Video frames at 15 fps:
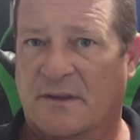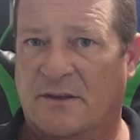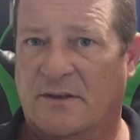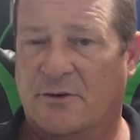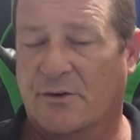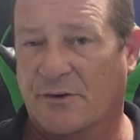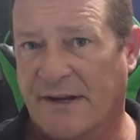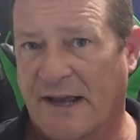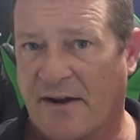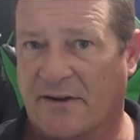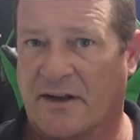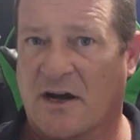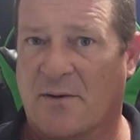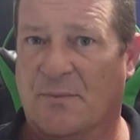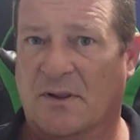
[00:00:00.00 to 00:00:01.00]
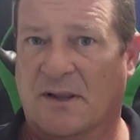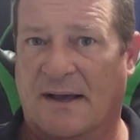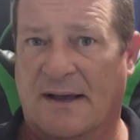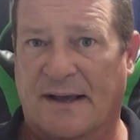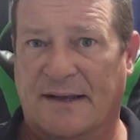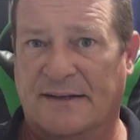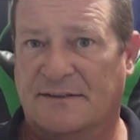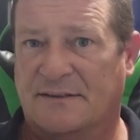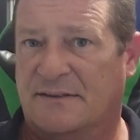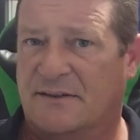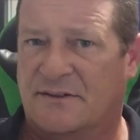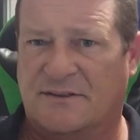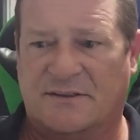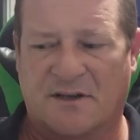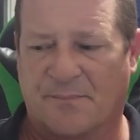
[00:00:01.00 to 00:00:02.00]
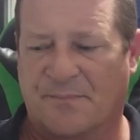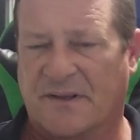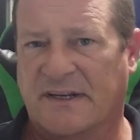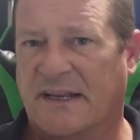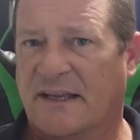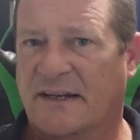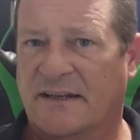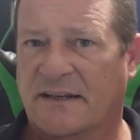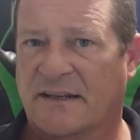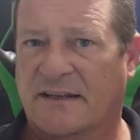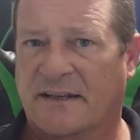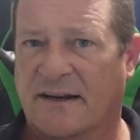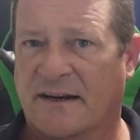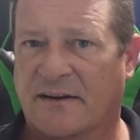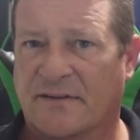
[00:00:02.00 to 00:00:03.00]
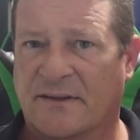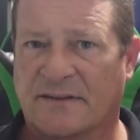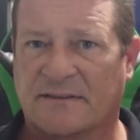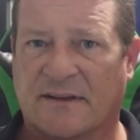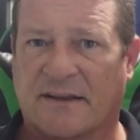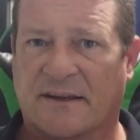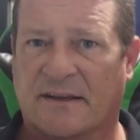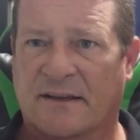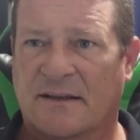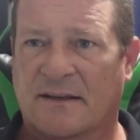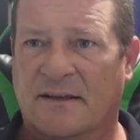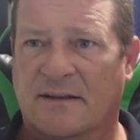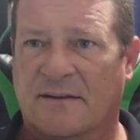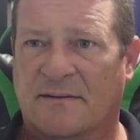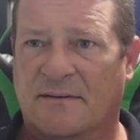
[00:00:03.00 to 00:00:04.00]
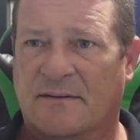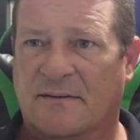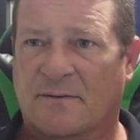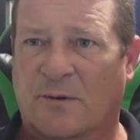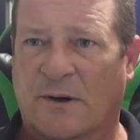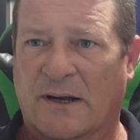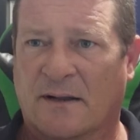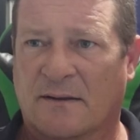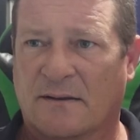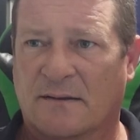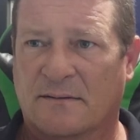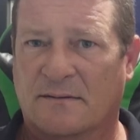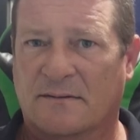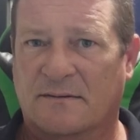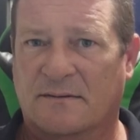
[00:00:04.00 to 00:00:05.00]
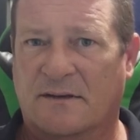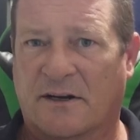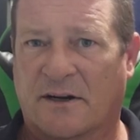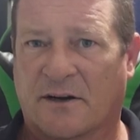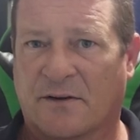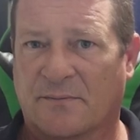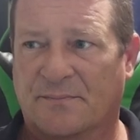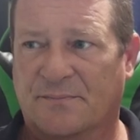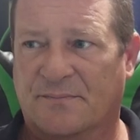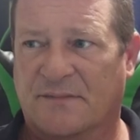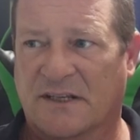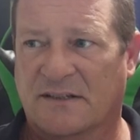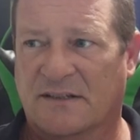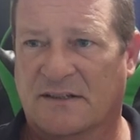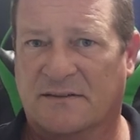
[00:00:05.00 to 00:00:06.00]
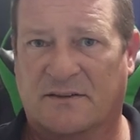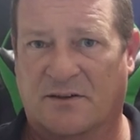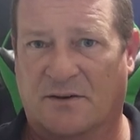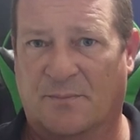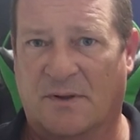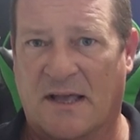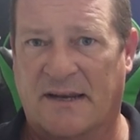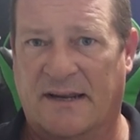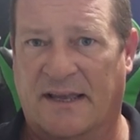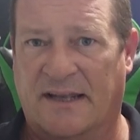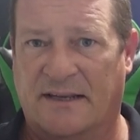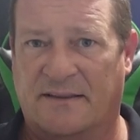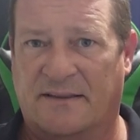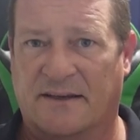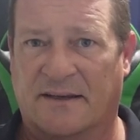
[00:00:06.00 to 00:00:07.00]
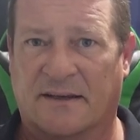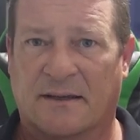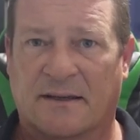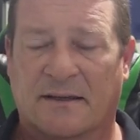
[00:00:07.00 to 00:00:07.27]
You go down a couple lines, there's something hidden in there that's like, well, you know, this could apply to anything.